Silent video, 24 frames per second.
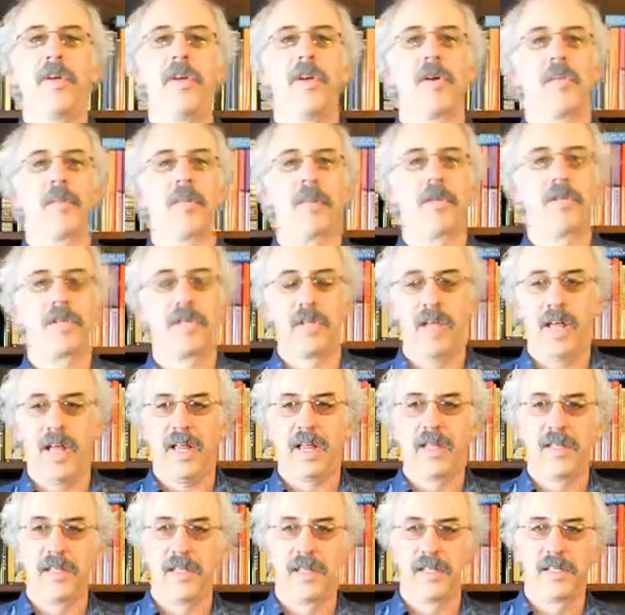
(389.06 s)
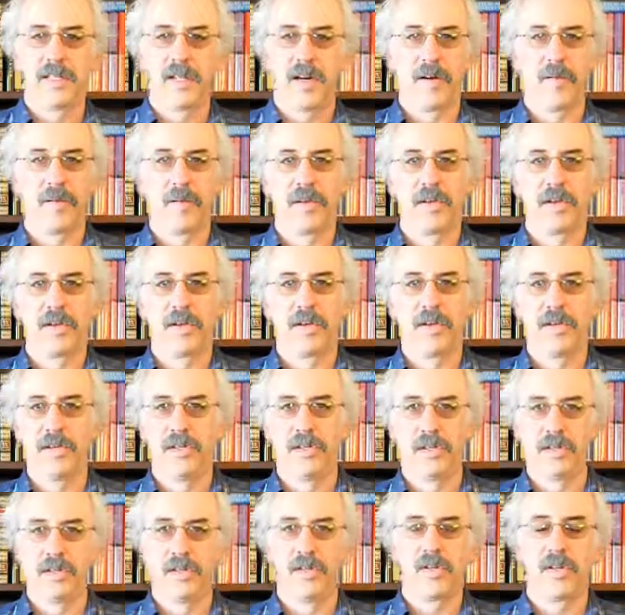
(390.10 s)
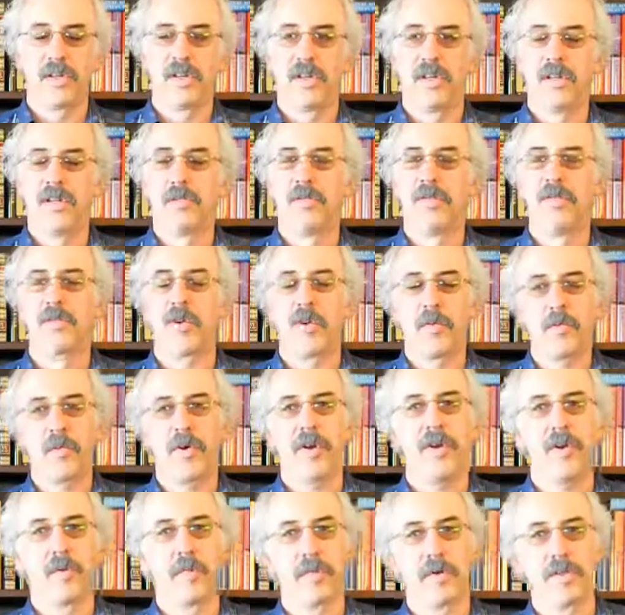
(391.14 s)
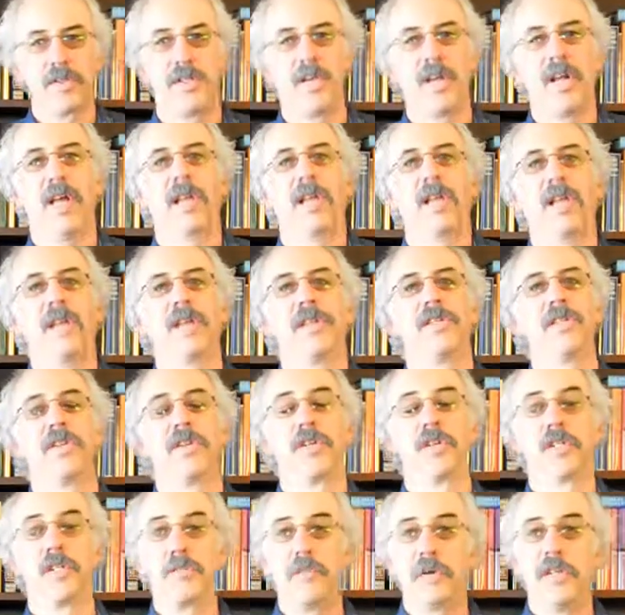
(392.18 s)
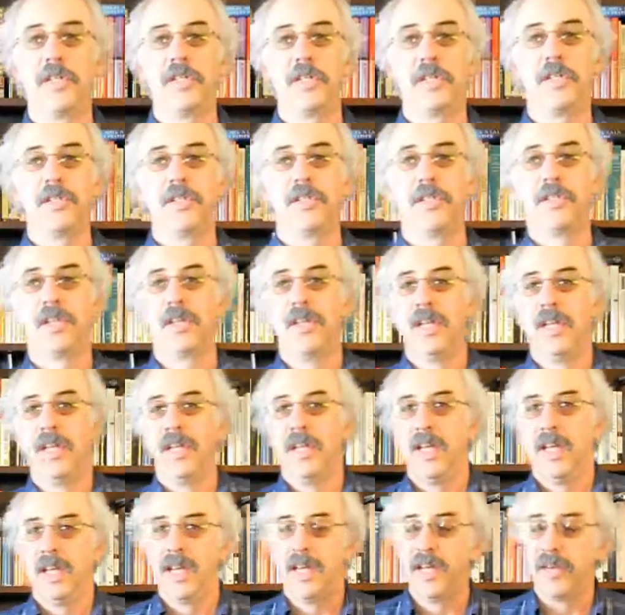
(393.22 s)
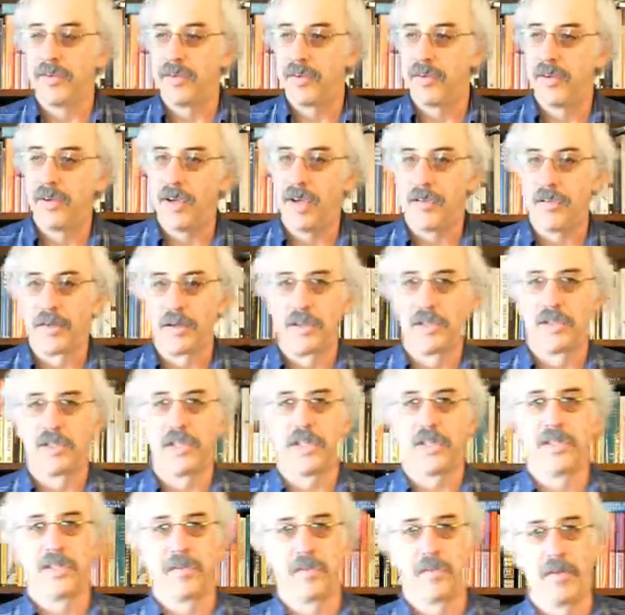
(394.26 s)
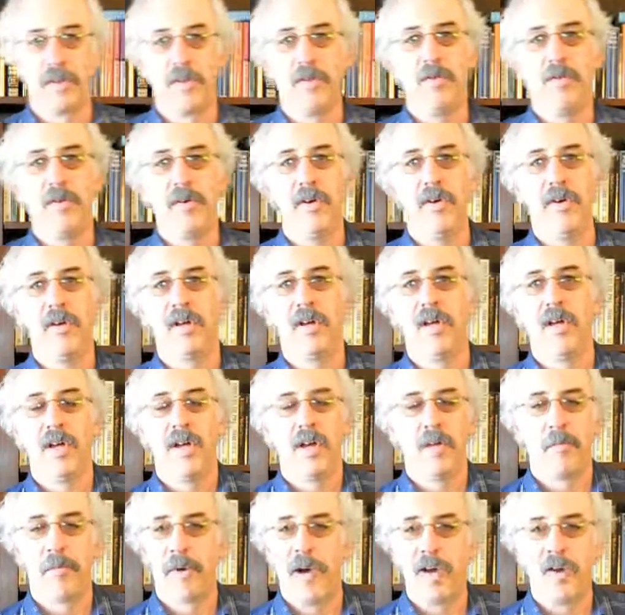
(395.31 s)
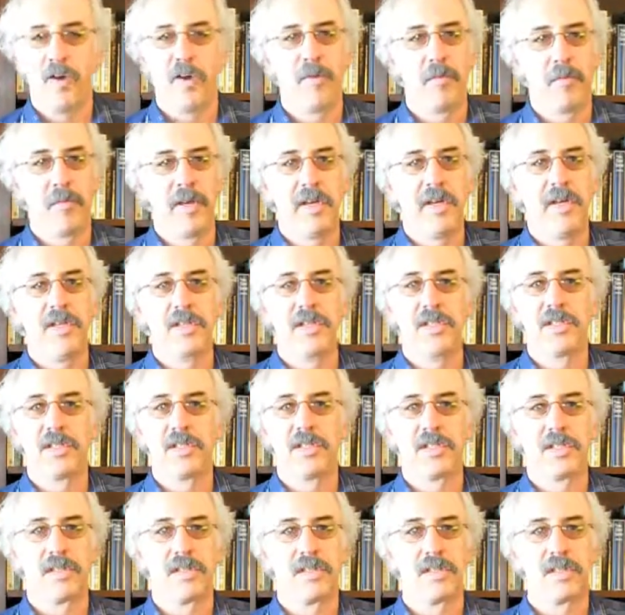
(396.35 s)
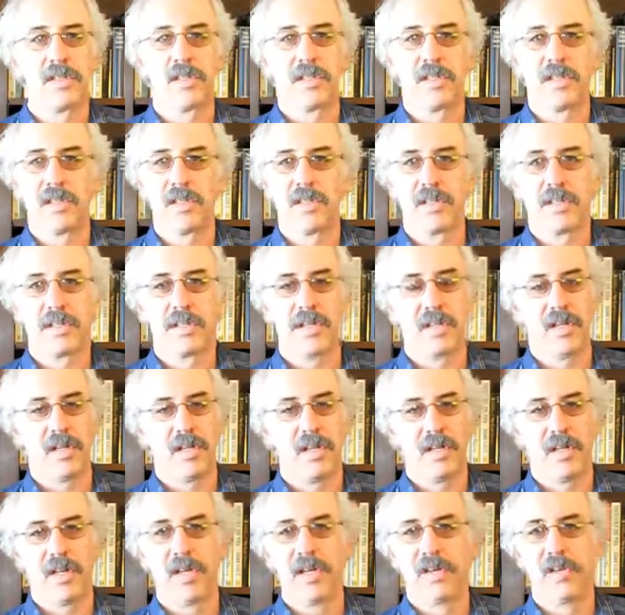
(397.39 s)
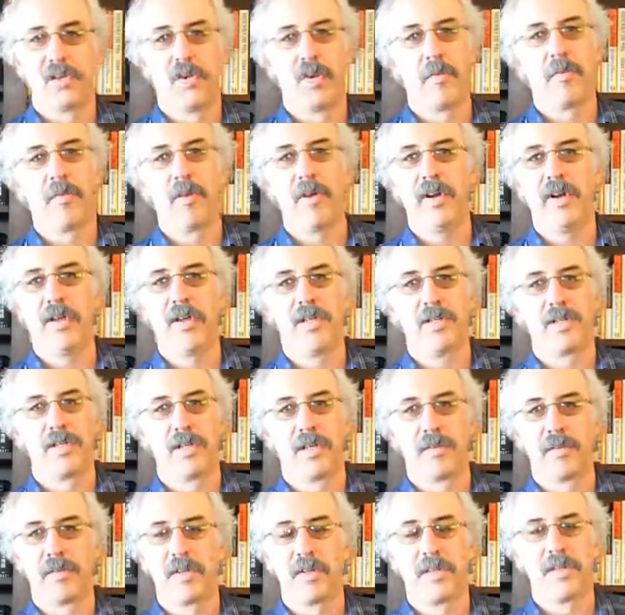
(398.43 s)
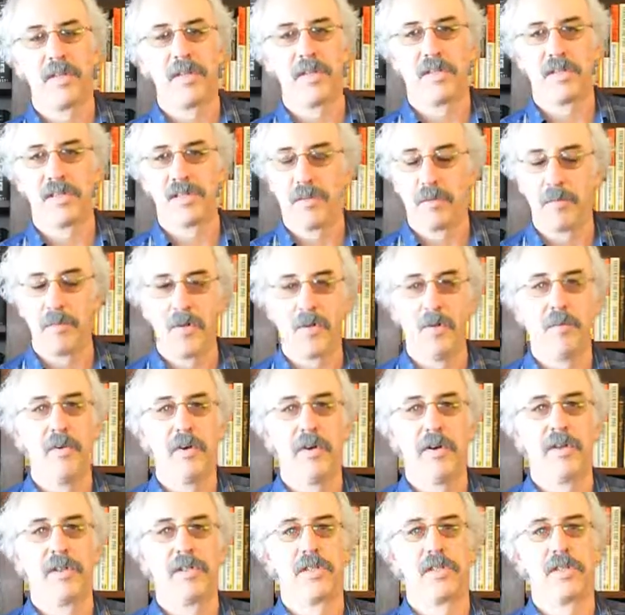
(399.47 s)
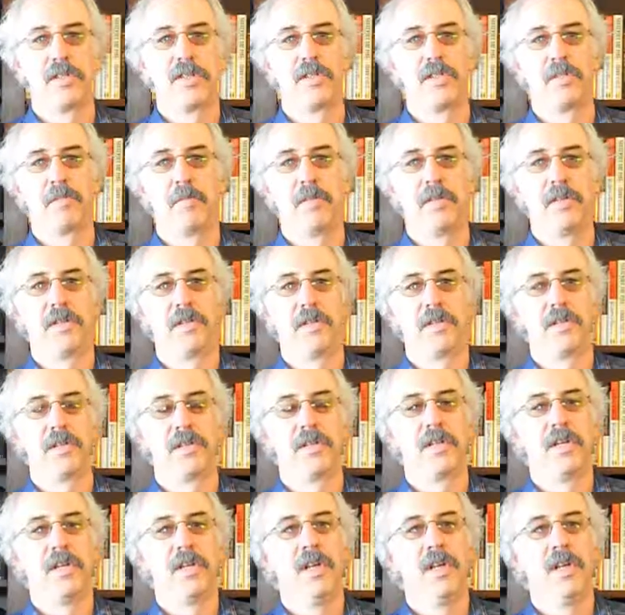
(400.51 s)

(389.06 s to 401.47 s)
your personality into everything you do. Incorporate your personality into your speeches. If you have a good sense of humor, by all means, incorporate some humor into your speeches.